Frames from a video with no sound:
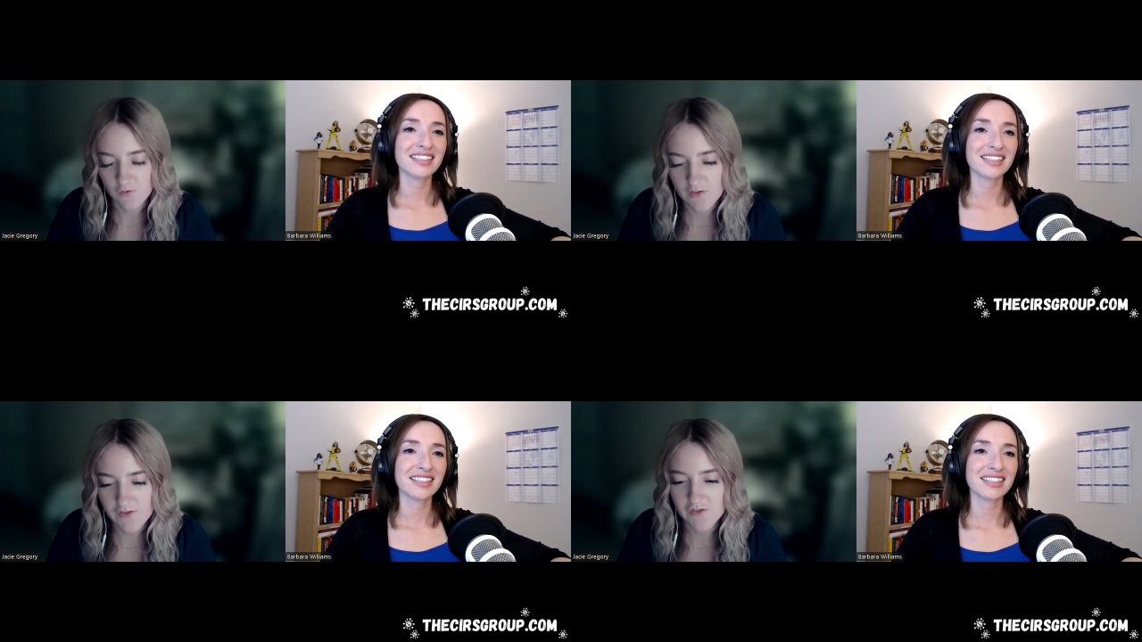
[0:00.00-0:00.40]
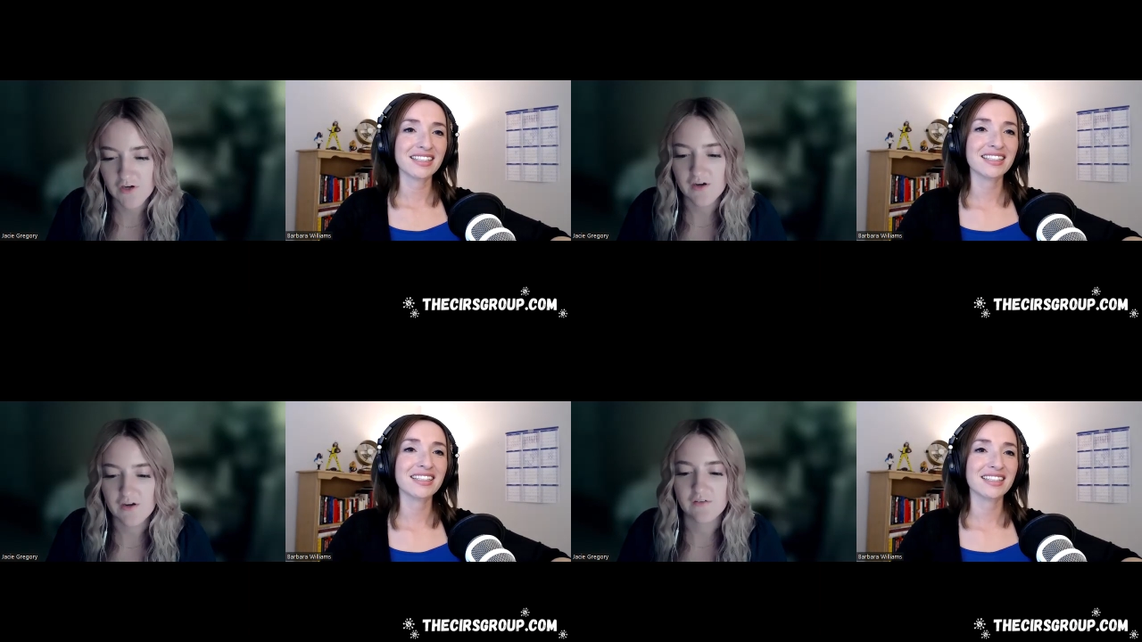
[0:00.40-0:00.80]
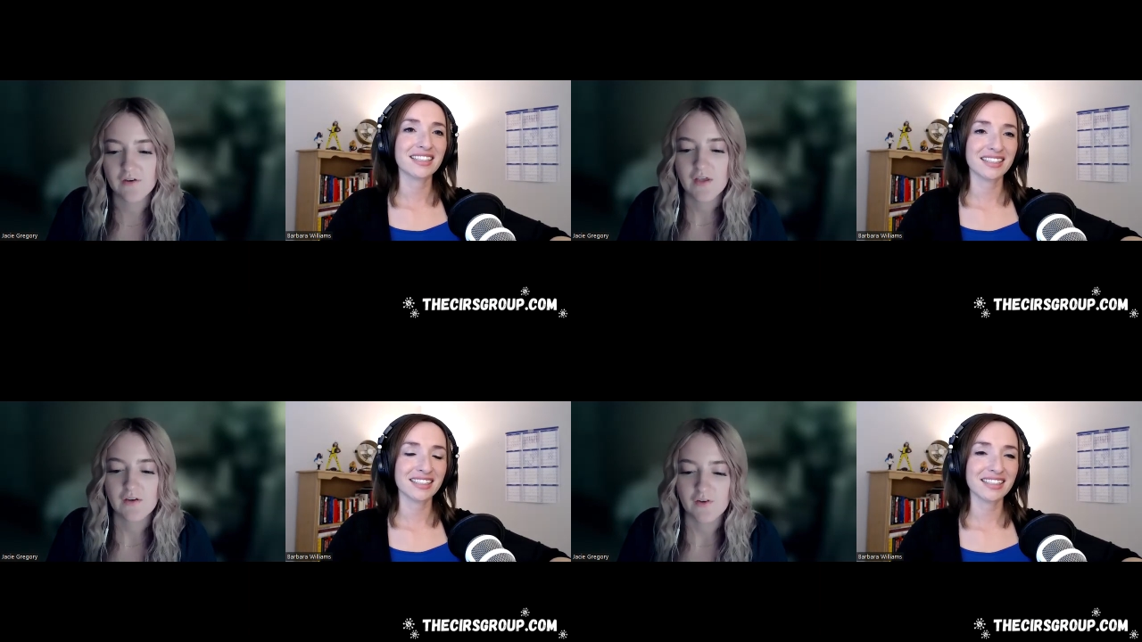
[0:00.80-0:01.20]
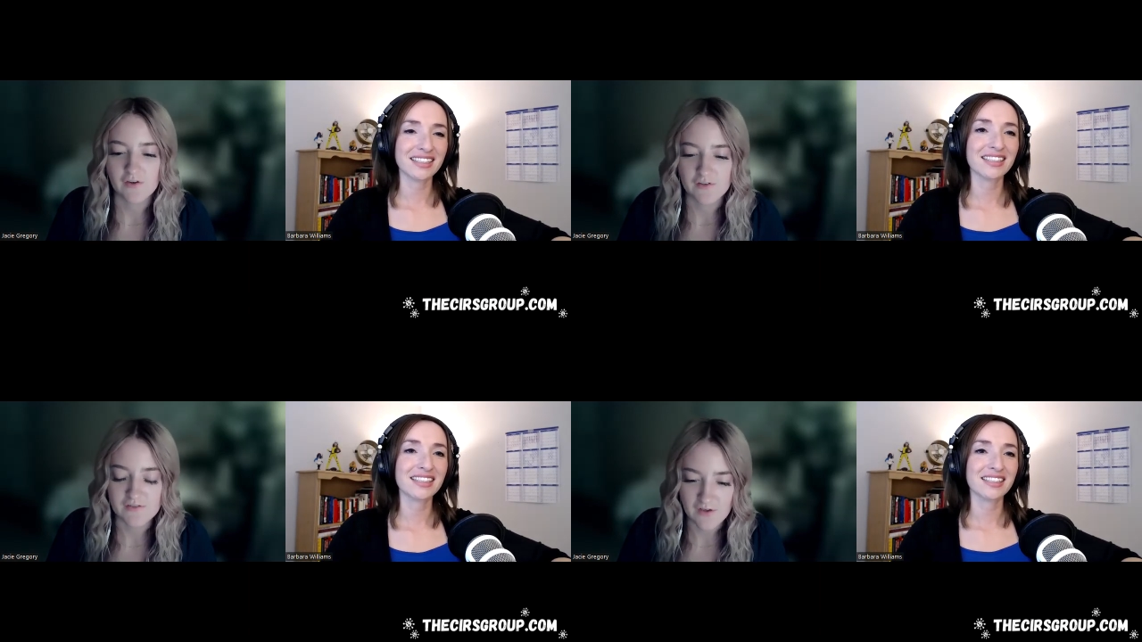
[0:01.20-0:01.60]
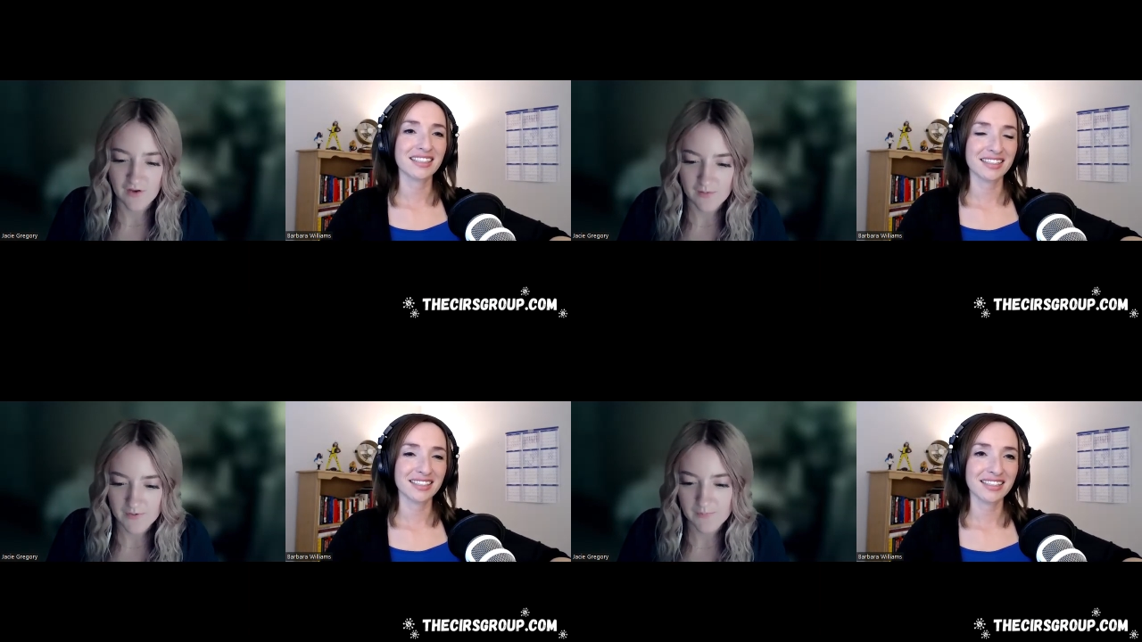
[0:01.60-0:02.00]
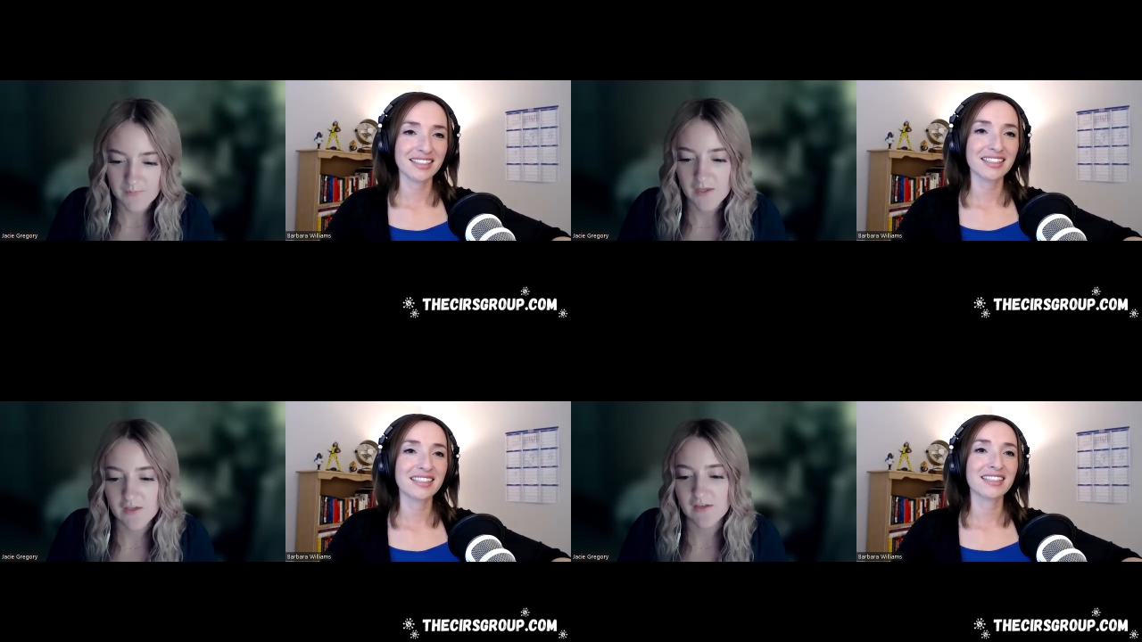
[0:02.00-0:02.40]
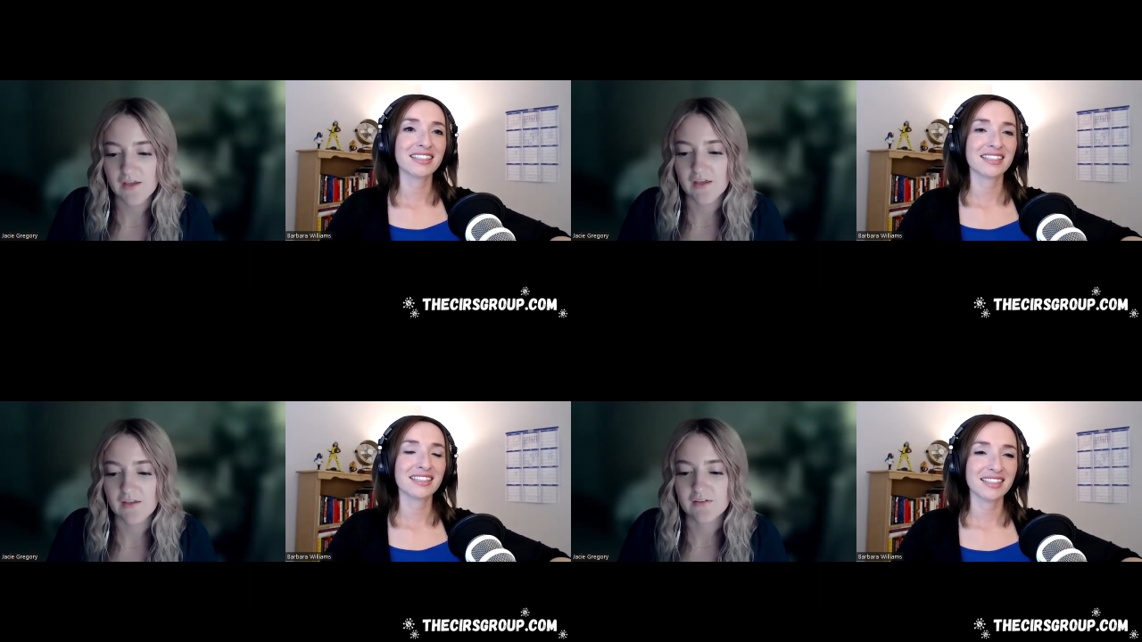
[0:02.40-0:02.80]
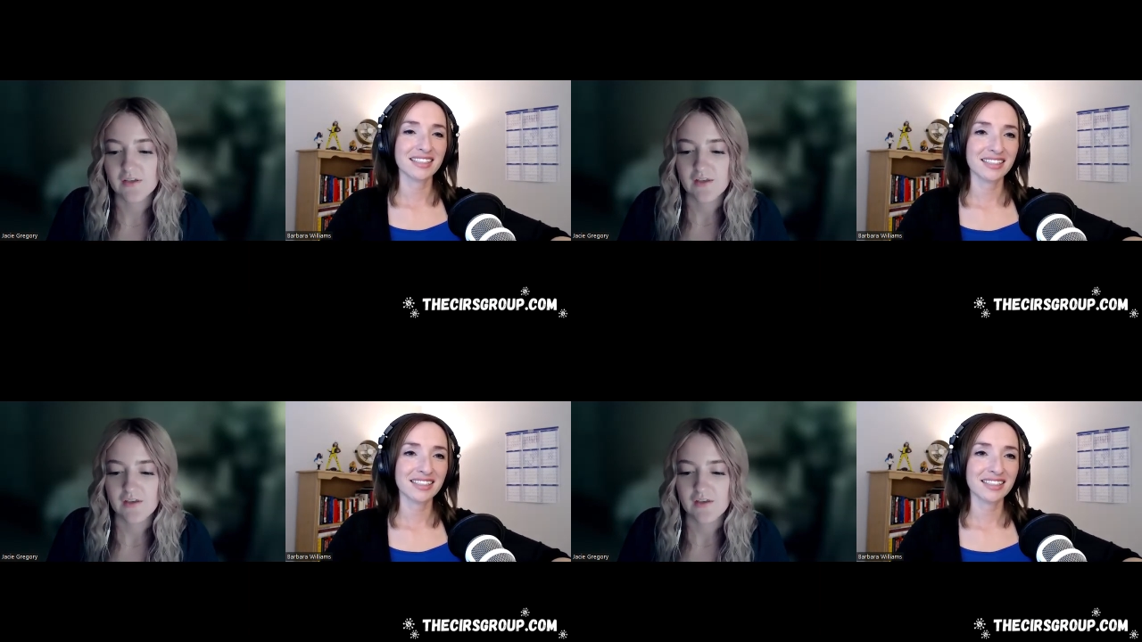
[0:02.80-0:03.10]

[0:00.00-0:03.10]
Speaker 1: Dorninger and Dr. Scott McMahon, and